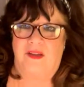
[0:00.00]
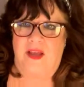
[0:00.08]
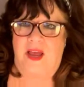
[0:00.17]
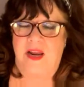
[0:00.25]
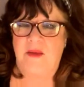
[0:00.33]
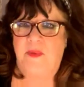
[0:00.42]

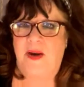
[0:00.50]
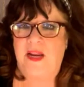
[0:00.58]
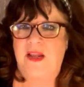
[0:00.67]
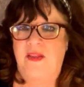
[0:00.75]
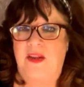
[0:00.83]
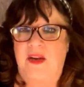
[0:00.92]

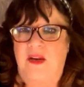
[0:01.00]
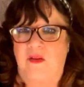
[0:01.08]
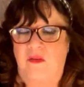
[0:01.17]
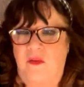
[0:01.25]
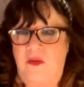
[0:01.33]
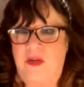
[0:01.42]
Anybody that
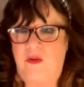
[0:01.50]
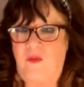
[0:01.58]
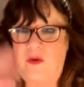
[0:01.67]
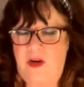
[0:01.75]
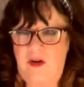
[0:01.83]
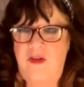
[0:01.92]

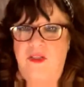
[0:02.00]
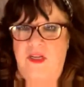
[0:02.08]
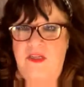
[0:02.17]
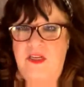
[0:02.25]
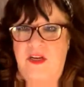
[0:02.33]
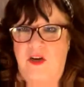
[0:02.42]
here's
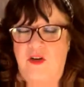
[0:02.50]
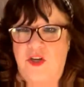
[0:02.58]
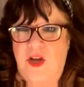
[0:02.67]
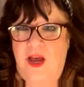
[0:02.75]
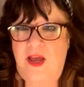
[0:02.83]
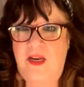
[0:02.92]
is an
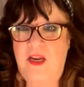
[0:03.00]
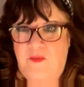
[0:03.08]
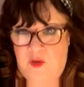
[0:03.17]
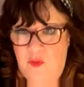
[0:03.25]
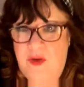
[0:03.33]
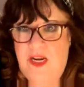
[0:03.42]
earshot,
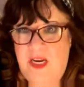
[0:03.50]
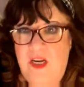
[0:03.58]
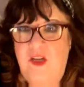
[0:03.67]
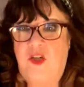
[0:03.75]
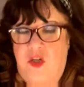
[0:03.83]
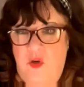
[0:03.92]
if you
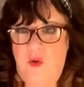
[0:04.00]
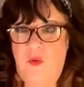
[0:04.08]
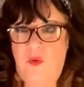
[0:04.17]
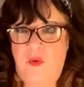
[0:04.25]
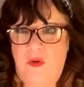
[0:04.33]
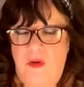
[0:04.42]
need
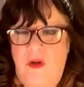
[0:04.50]
to,